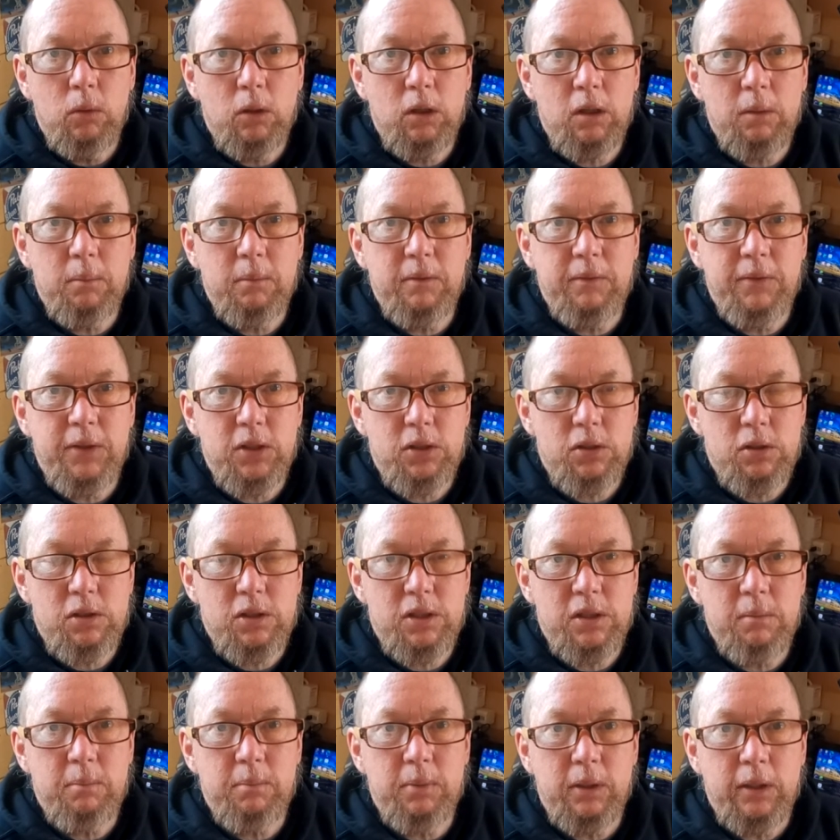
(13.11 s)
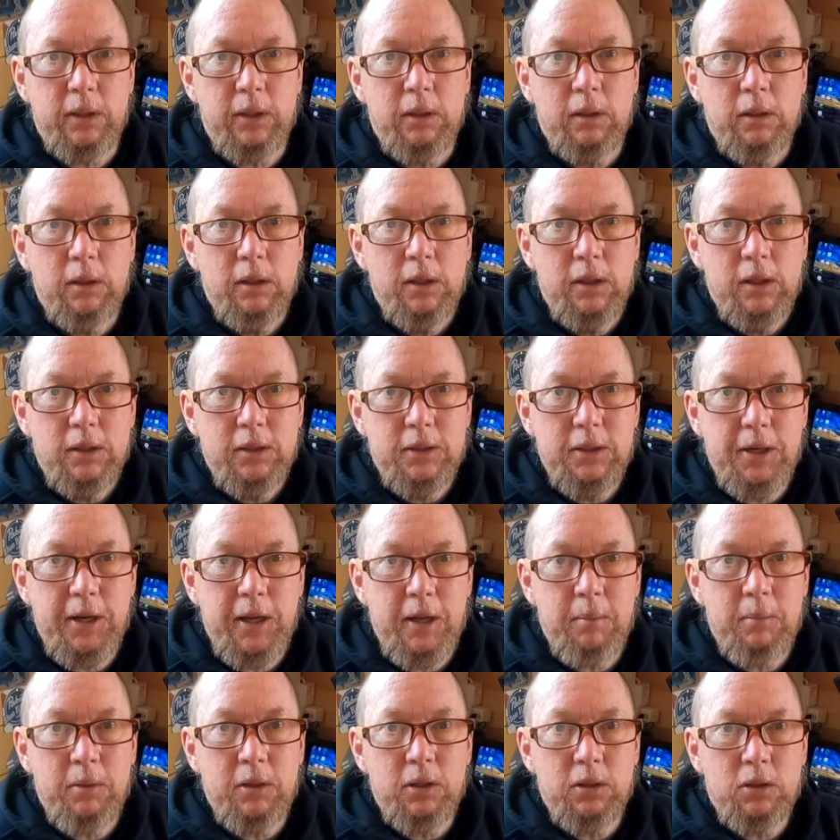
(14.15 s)
welcome to Venture Simply.
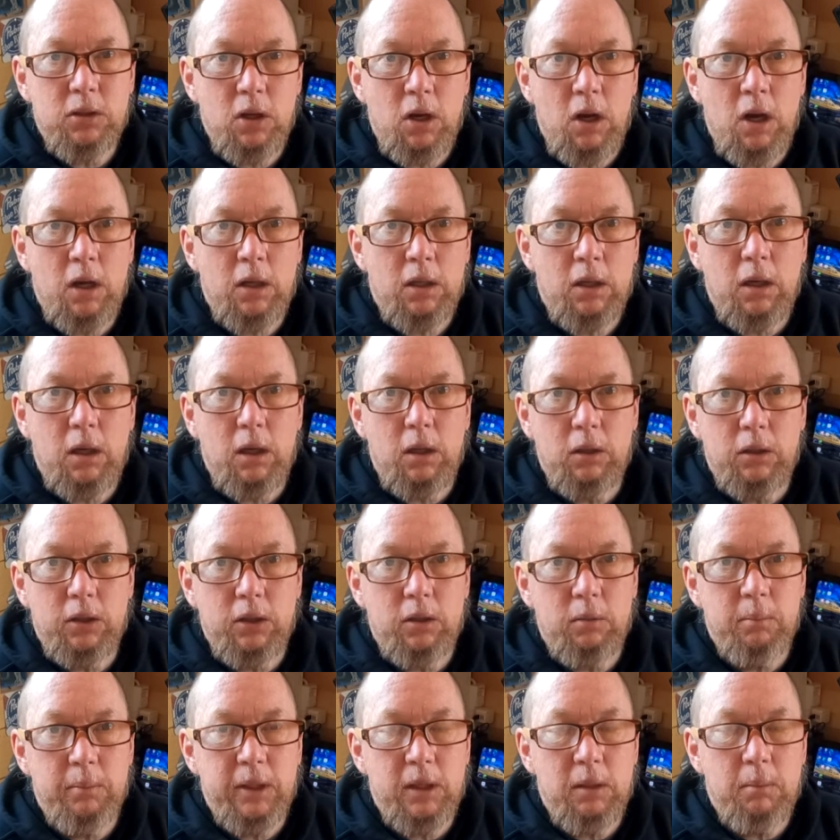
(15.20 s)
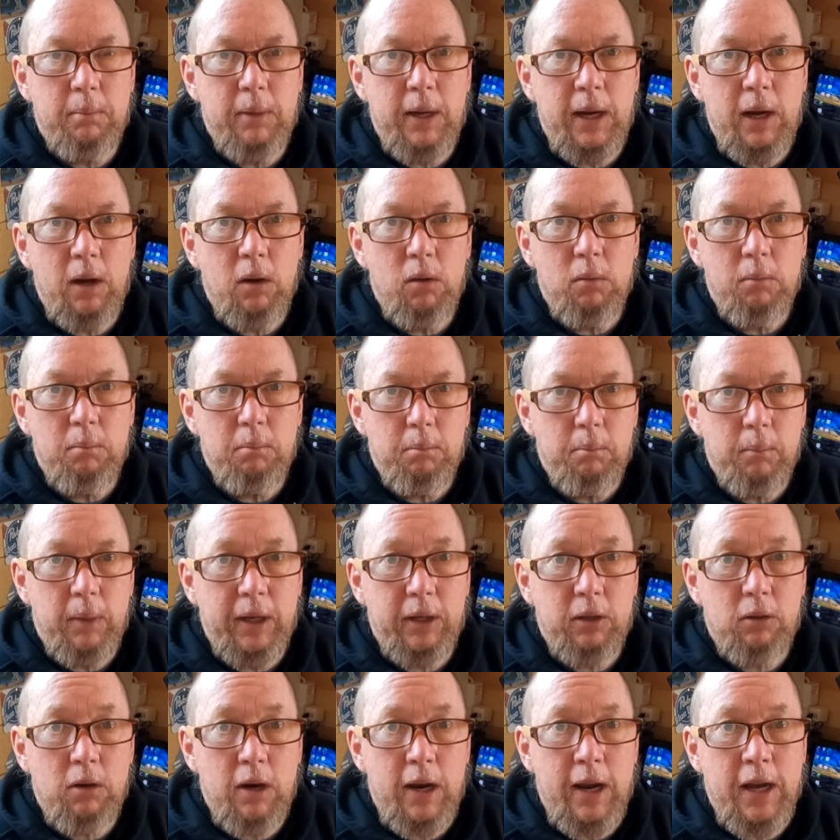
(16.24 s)
Today I'm going to talk a little bit about
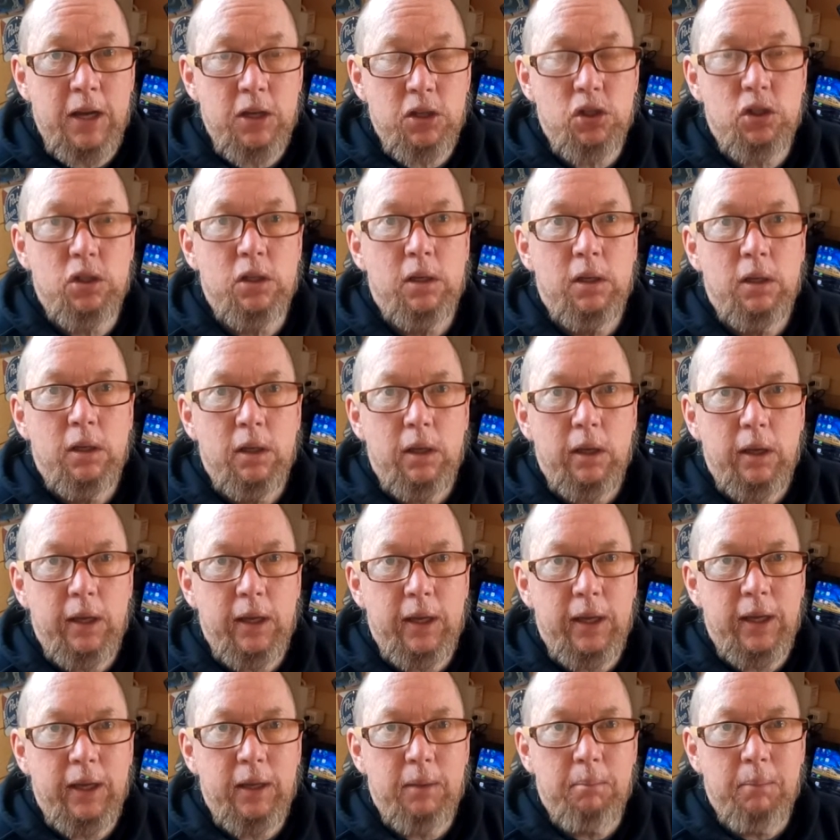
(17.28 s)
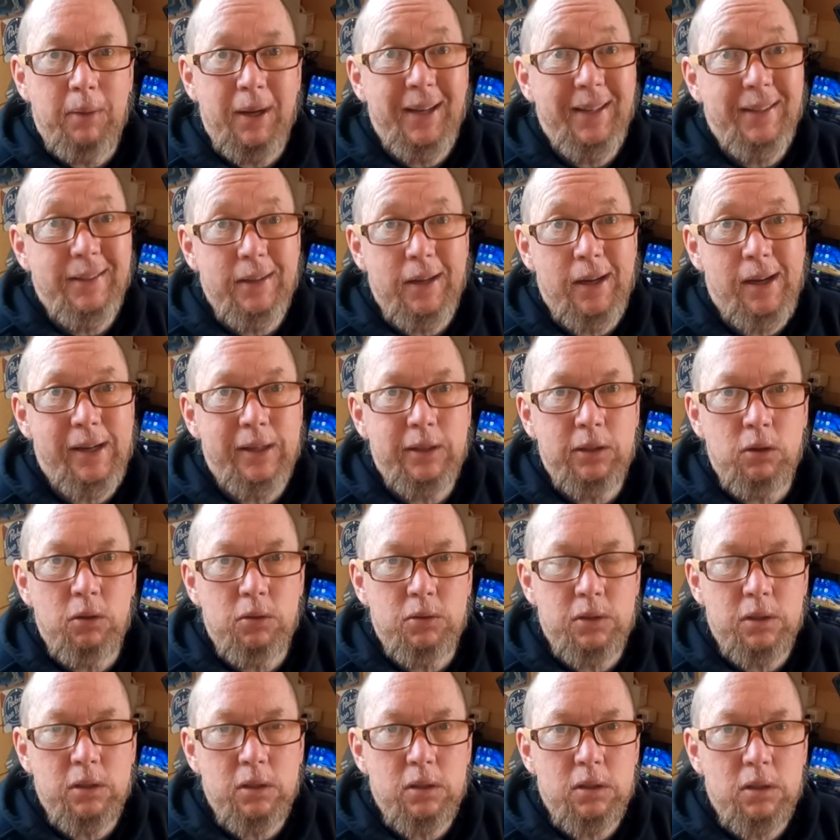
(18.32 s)
my crash and my
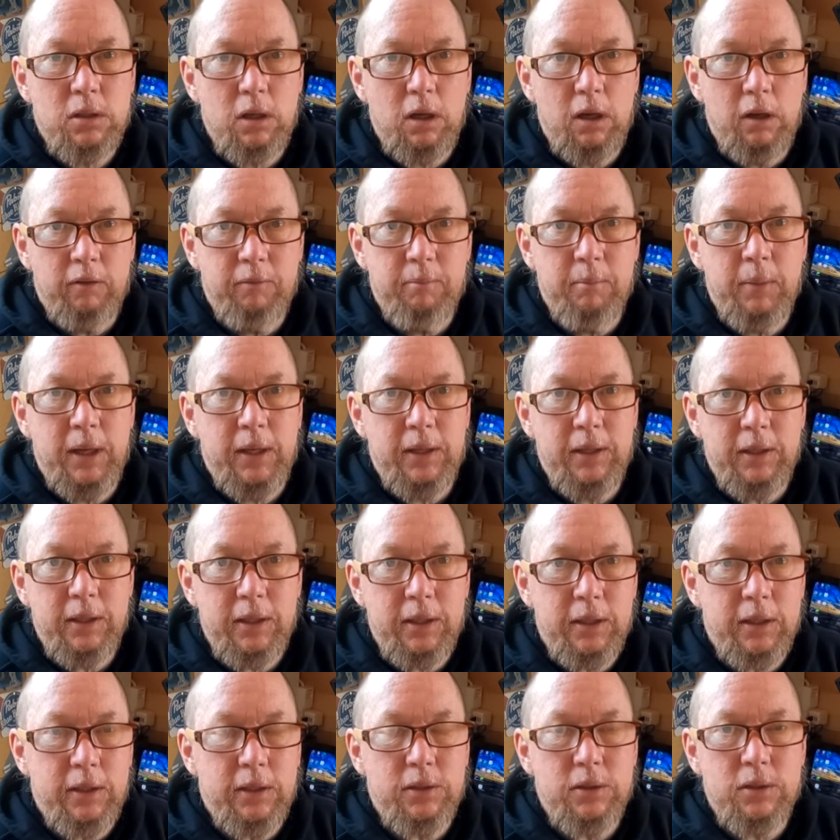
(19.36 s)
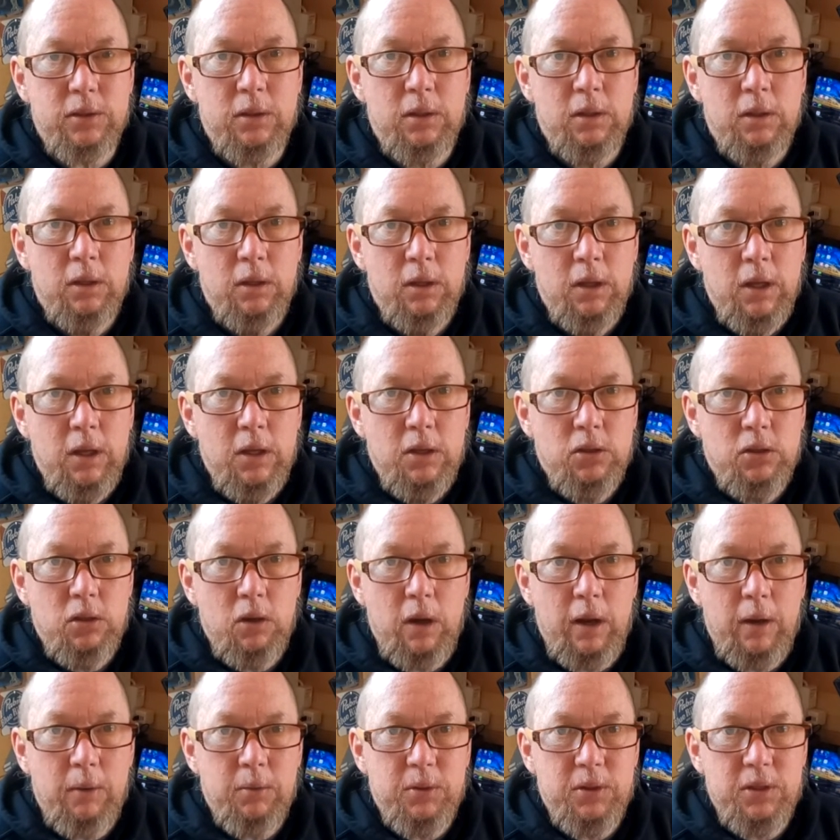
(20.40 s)
diagnosis of my knees. So
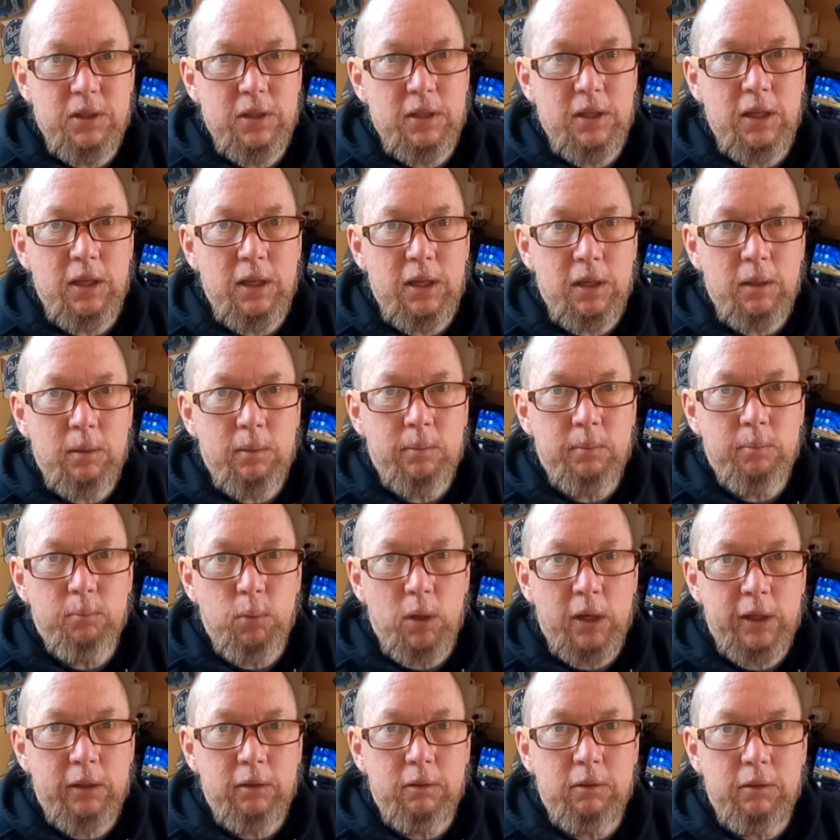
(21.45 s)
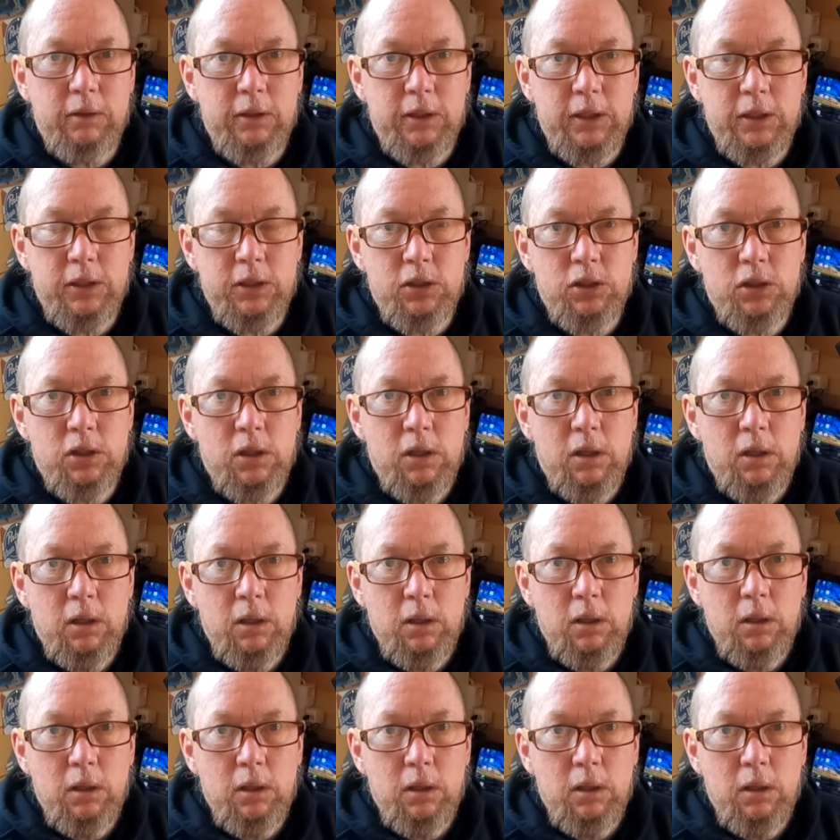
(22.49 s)
I was skiing Breckenridge,